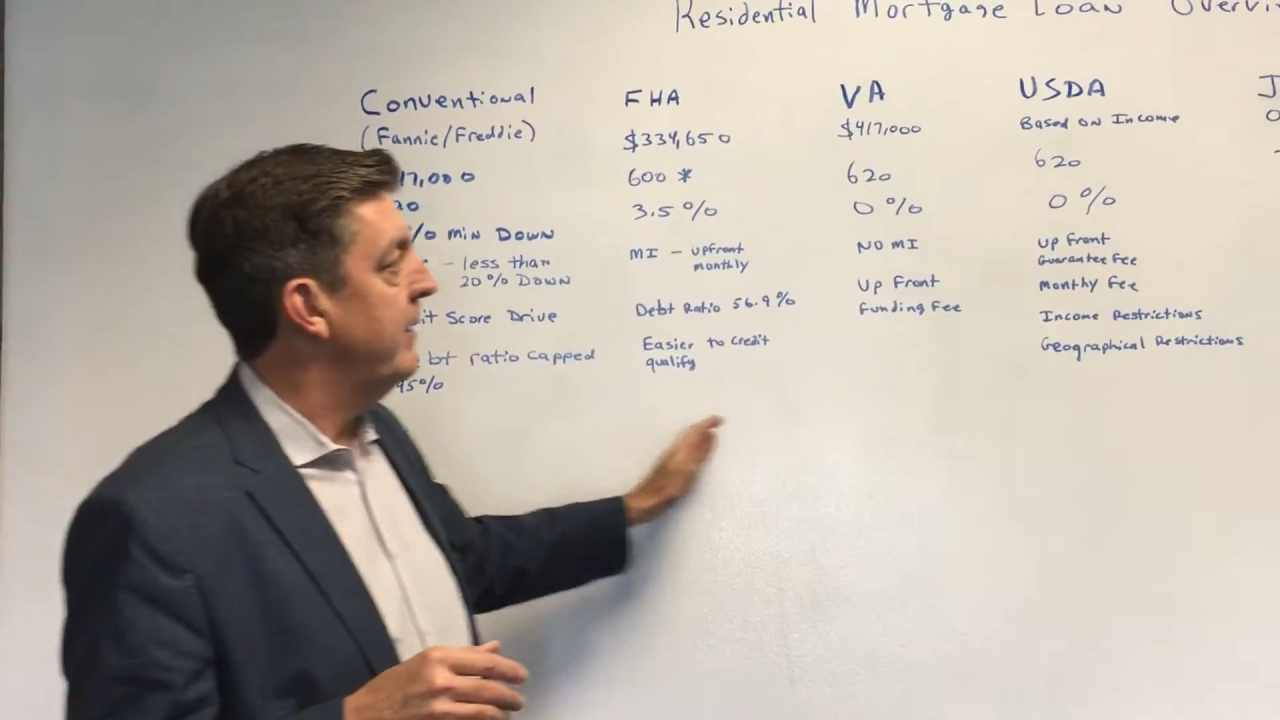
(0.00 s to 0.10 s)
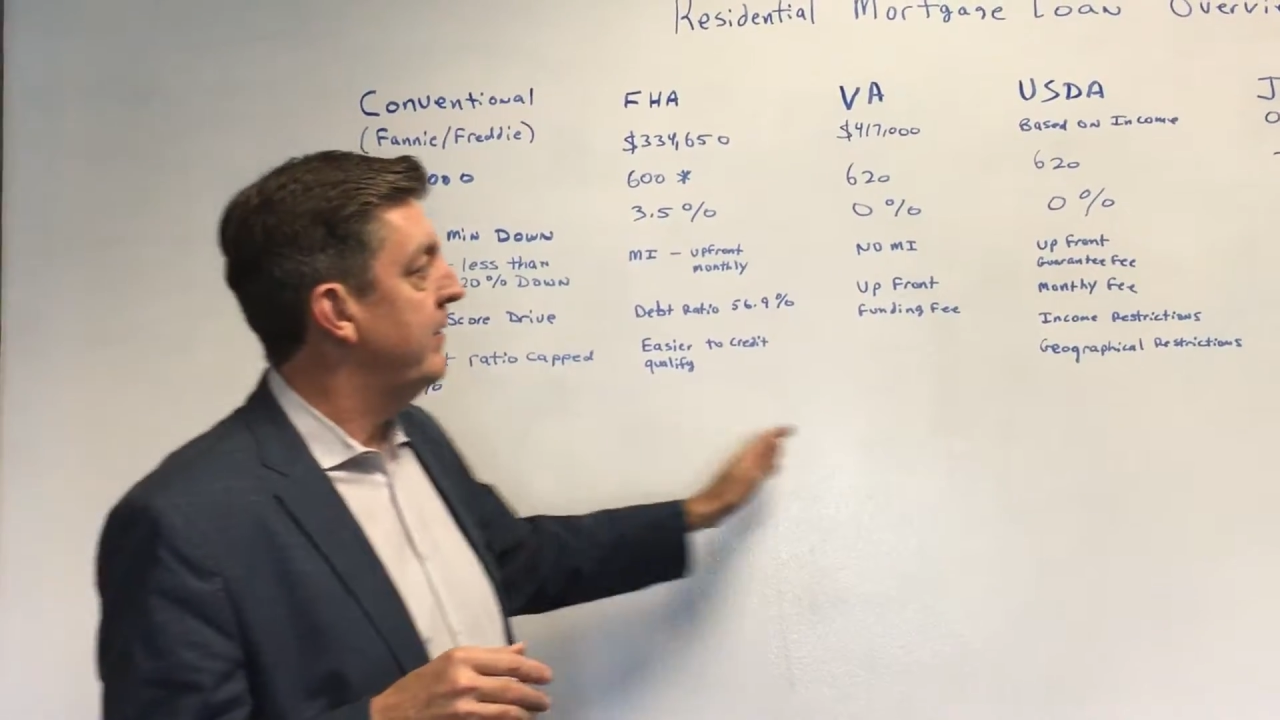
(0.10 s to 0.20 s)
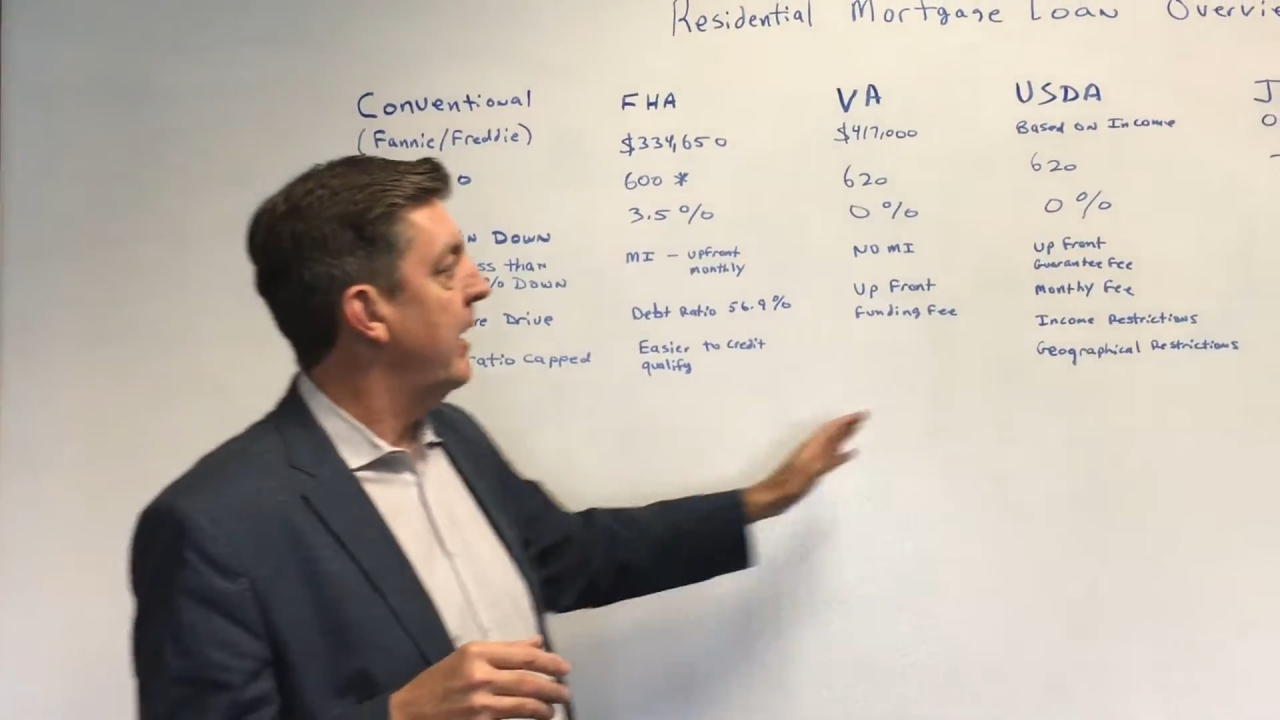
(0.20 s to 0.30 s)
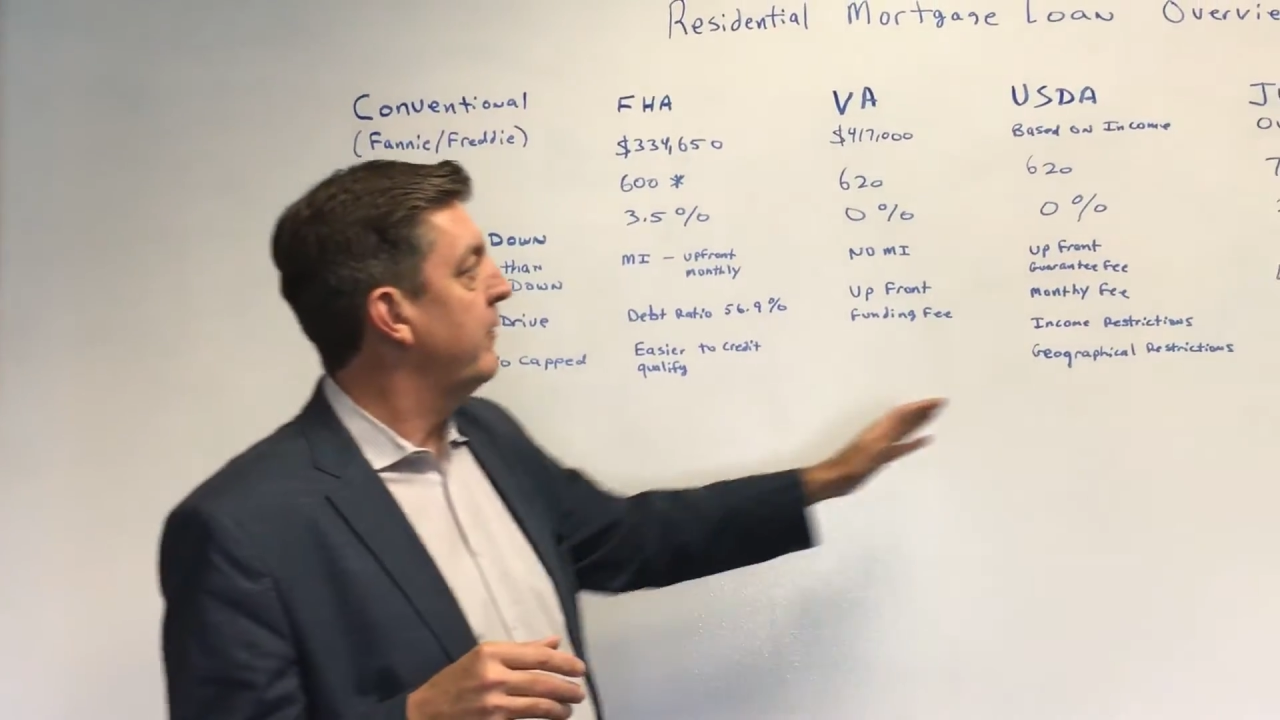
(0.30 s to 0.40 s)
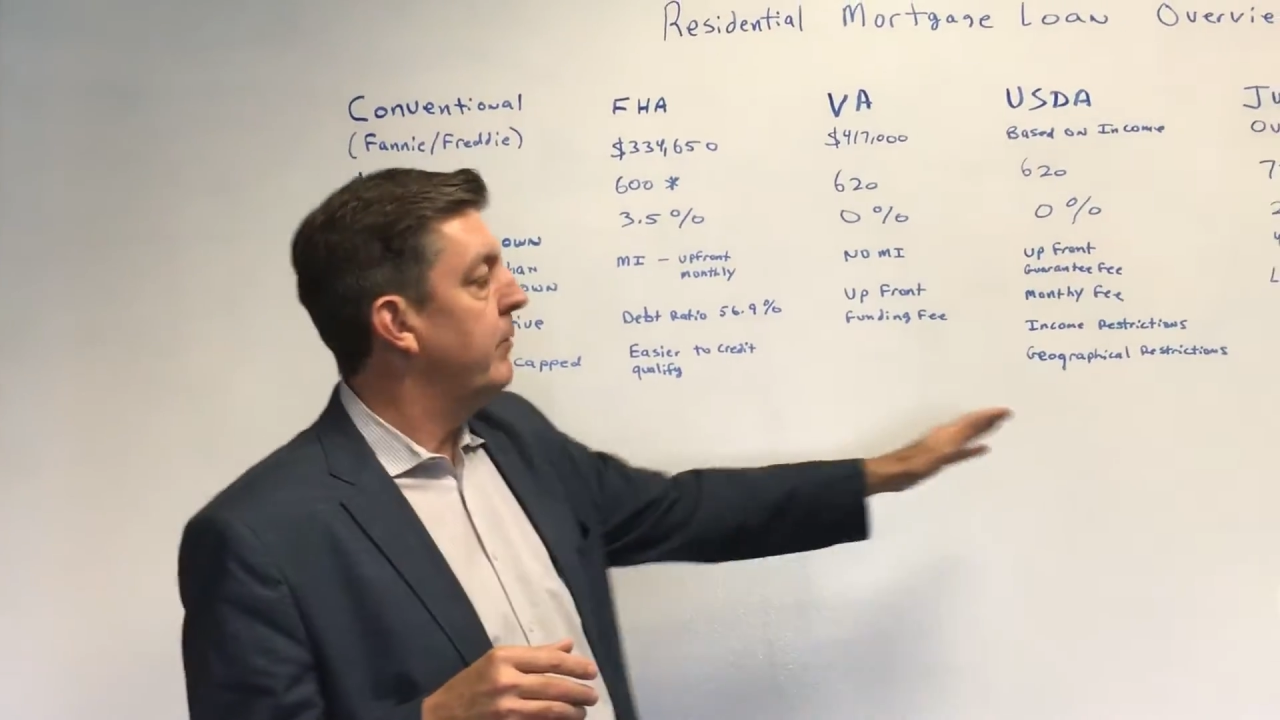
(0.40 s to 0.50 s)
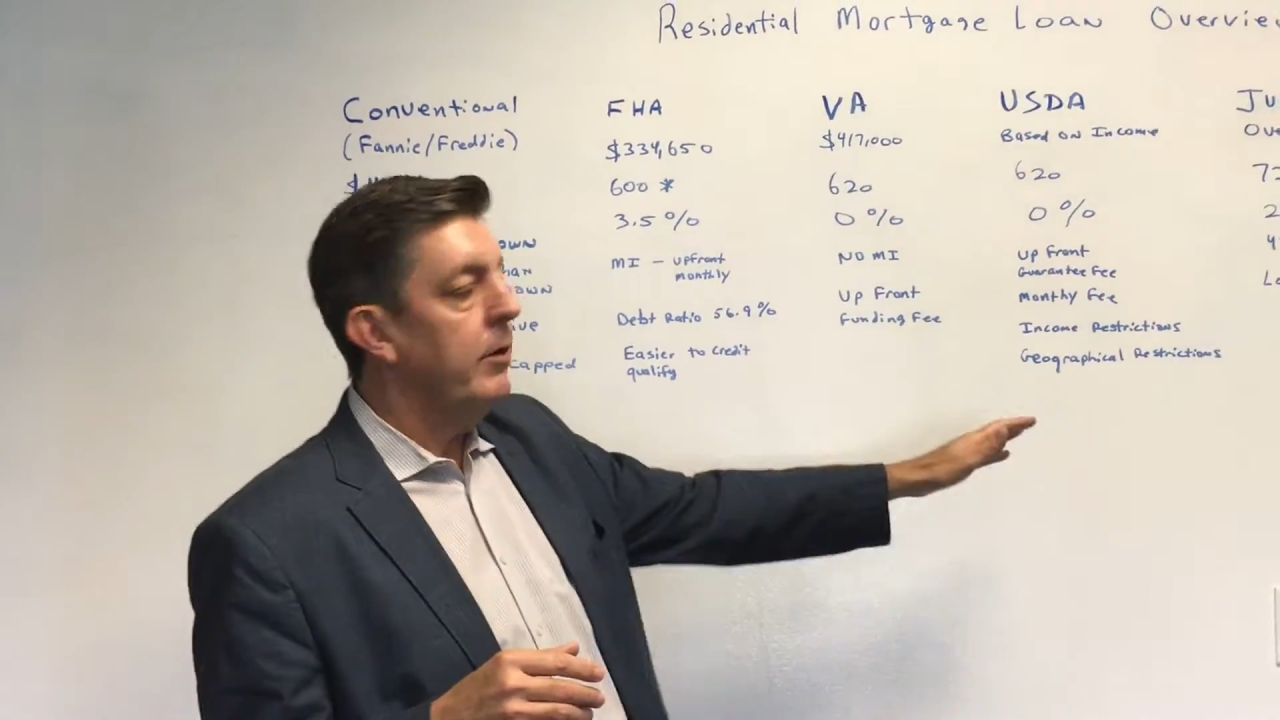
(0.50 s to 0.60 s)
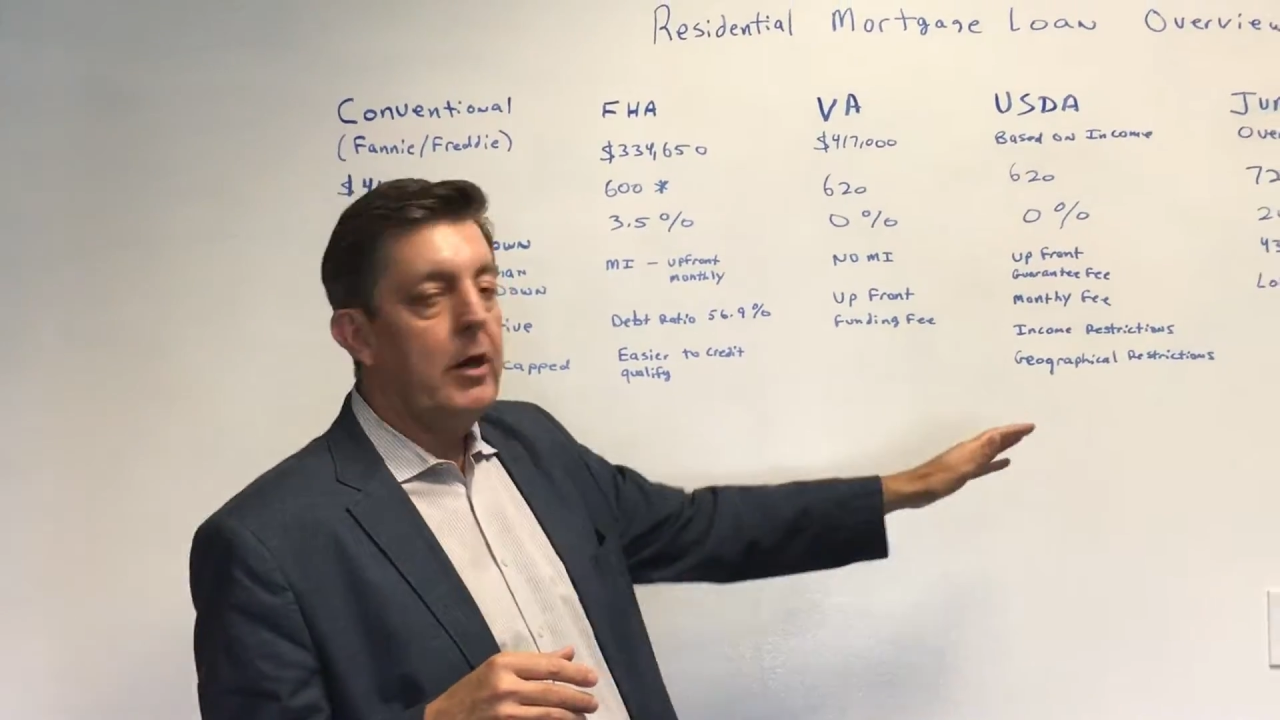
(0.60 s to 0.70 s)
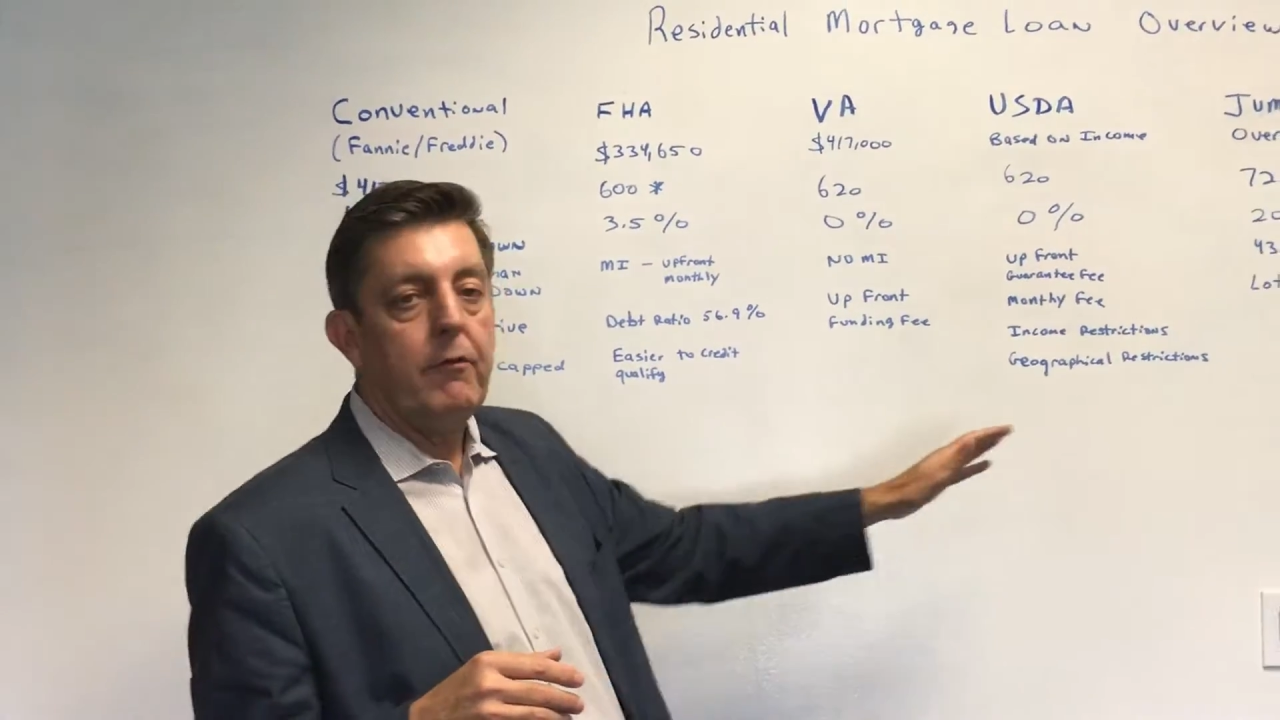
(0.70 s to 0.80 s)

these next three are